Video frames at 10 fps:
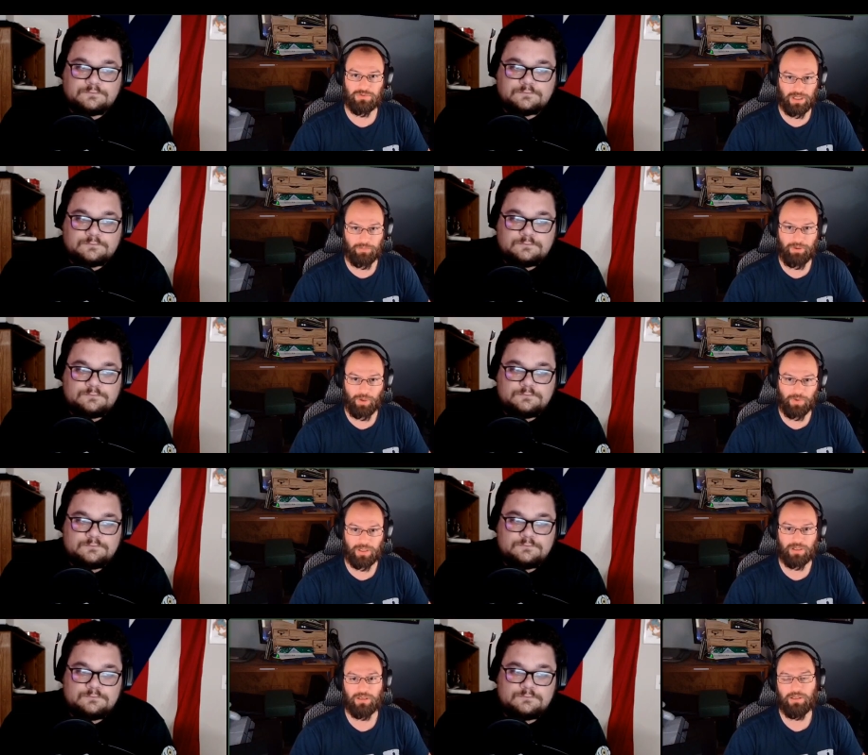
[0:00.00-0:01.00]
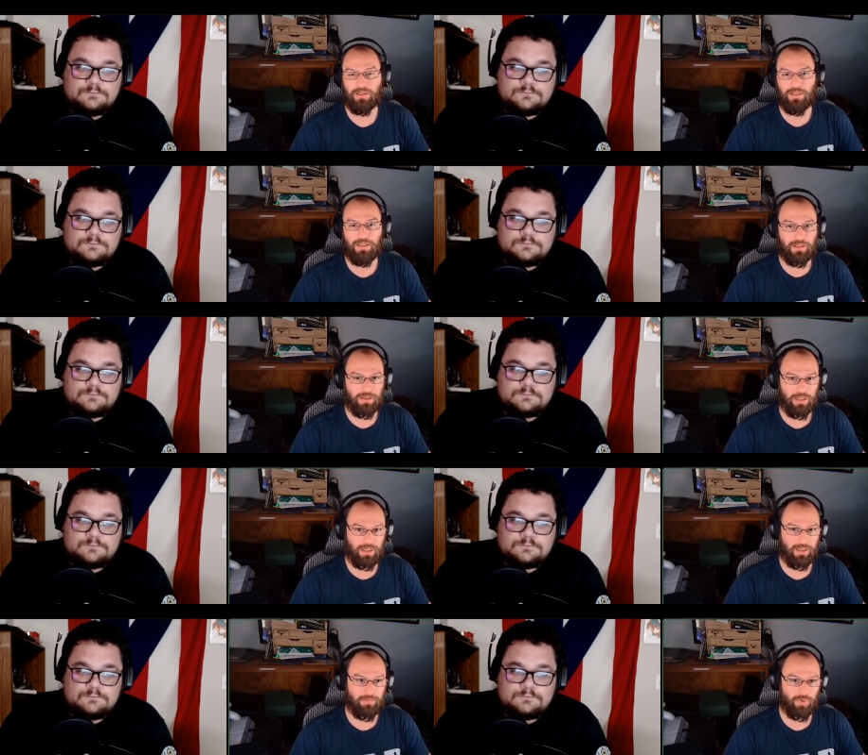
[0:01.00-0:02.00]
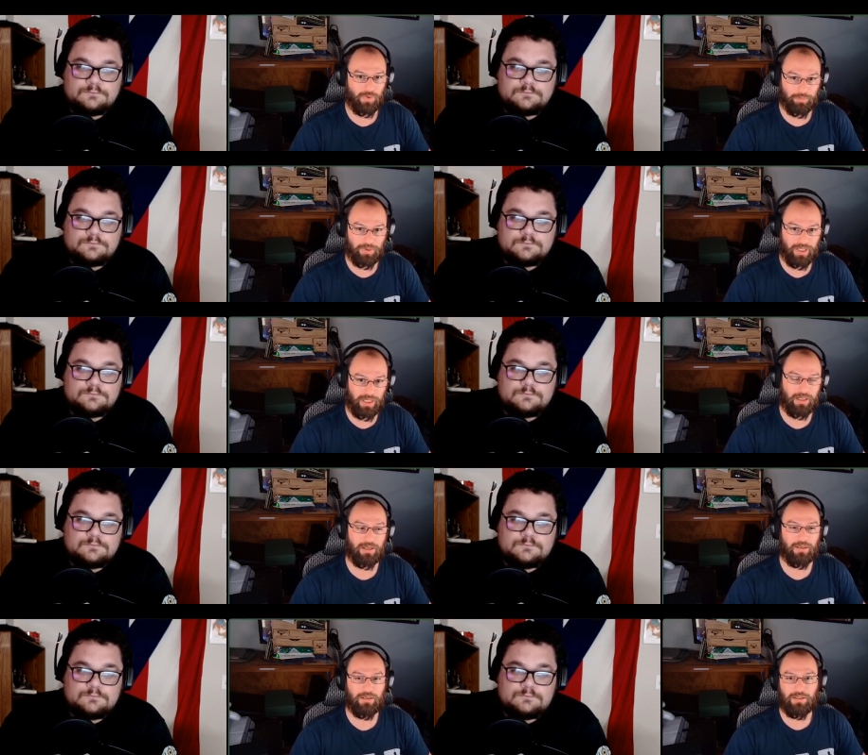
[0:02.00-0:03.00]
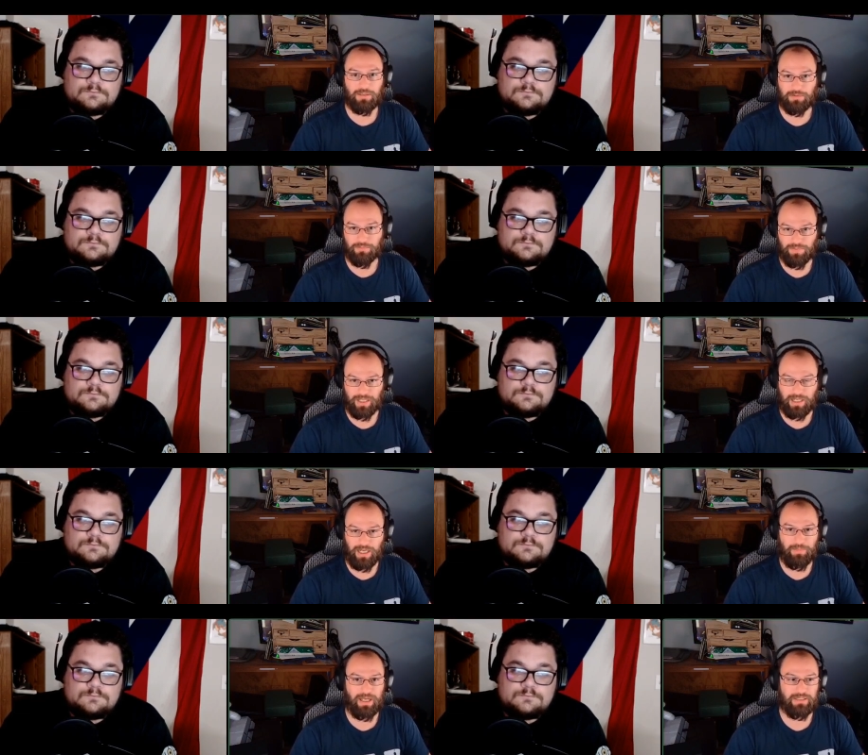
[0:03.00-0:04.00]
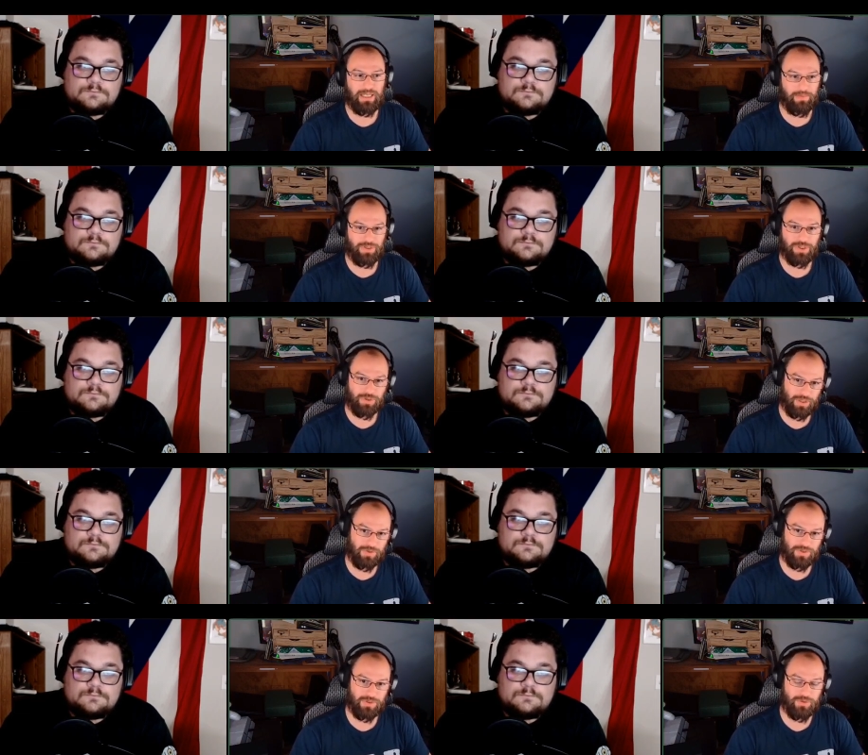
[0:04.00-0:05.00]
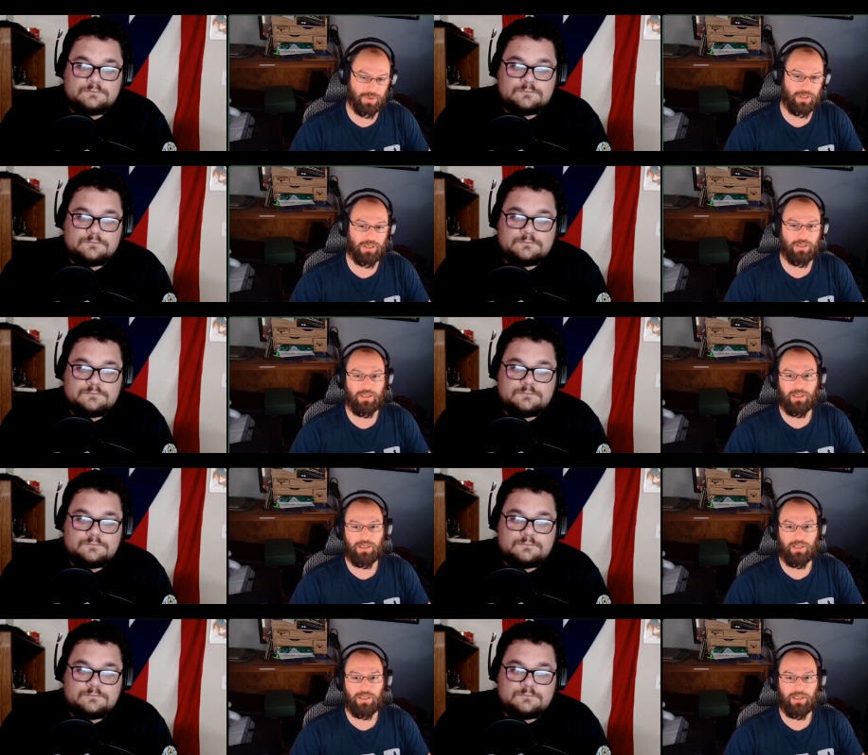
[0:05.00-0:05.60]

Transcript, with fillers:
Speaker 1: opponent, um, or player that combat damage triggers a draw,